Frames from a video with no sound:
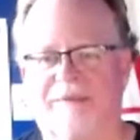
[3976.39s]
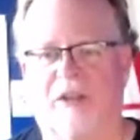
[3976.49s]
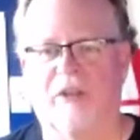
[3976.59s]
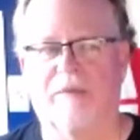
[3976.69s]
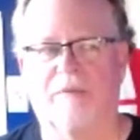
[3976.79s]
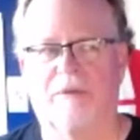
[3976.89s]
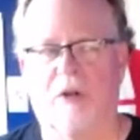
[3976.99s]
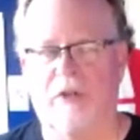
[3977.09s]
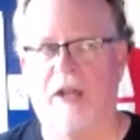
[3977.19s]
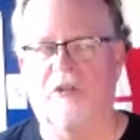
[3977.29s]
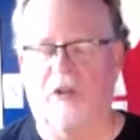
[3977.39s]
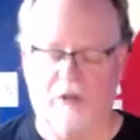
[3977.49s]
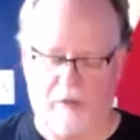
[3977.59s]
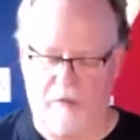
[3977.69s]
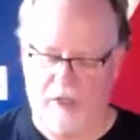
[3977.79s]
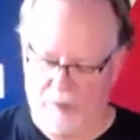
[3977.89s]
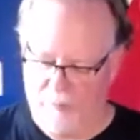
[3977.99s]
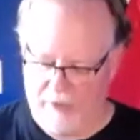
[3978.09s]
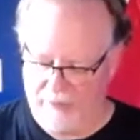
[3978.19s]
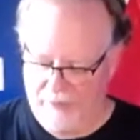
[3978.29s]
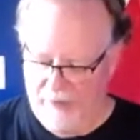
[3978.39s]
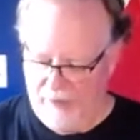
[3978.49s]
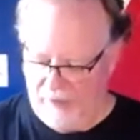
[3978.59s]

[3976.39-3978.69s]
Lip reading: I was like, "Okay." So I started thinking about it.